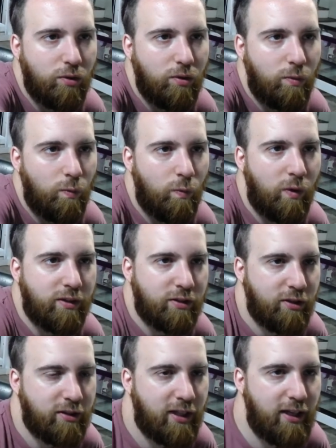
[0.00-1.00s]
What's
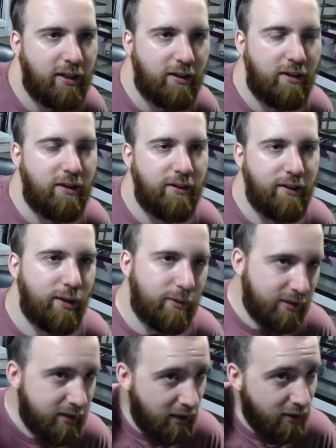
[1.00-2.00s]
your take on
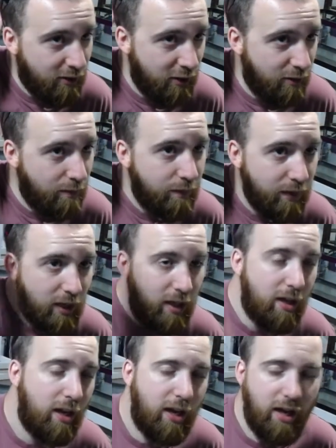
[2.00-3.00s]
liquid CO2?
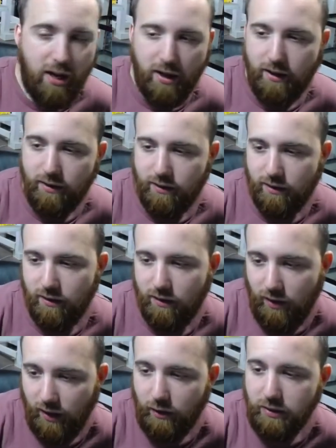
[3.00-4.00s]
Uh,
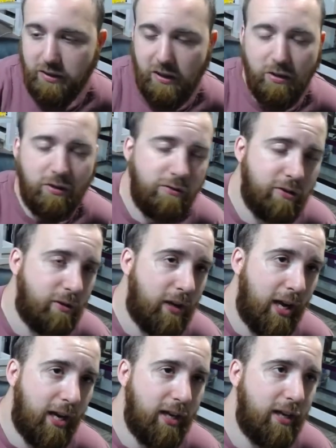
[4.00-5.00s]
liquid CO2 is
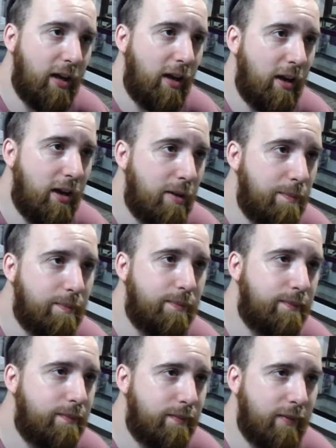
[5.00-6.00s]
okay. Um,
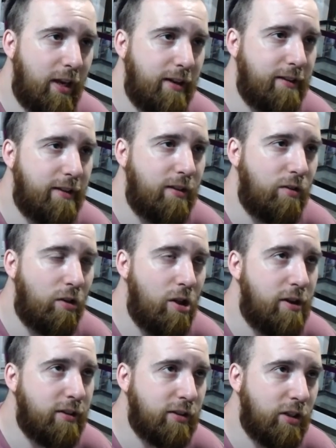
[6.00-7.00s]
it,
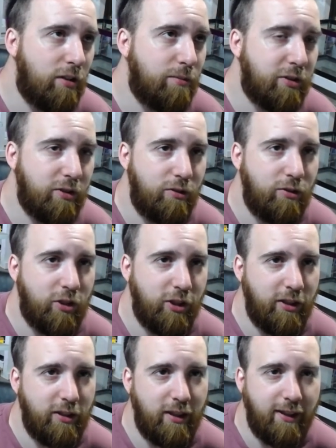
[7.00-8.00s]
long-term
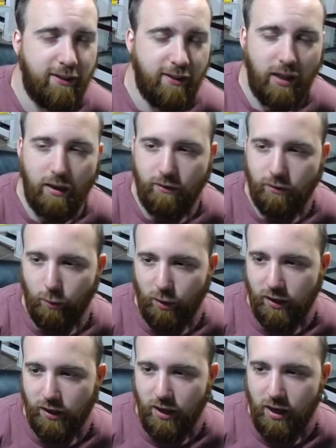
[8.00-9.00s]
solution, it, it's
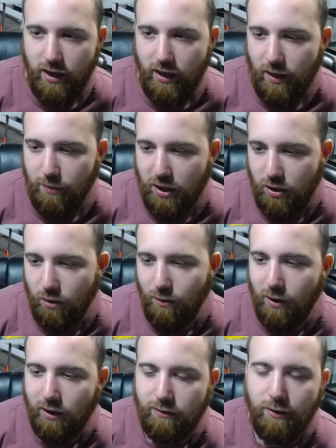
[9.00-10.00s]
really not. I mean, it'll
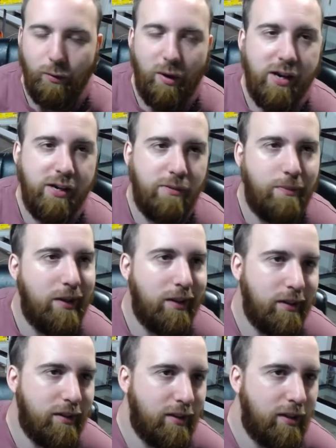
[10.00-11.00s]
work for a while,
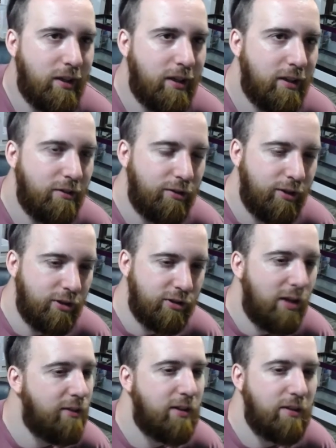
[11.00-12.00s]
but uh, there's
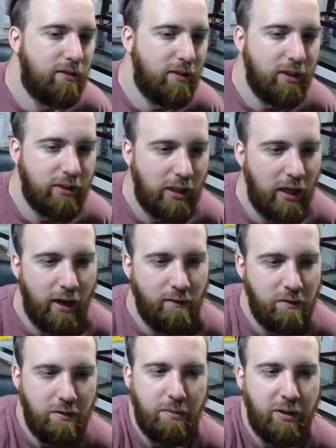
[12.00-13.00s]
nothing that's going to ever
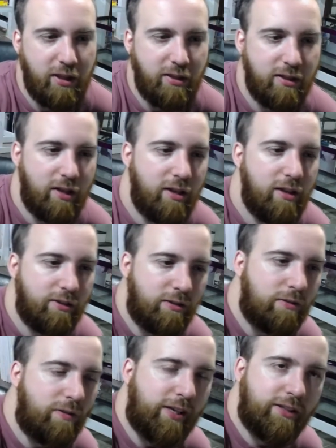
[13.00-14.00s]
replace uh,
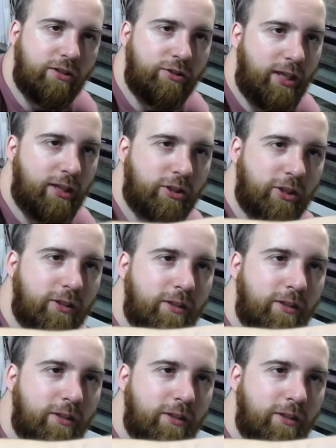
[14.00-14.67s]
direct injection.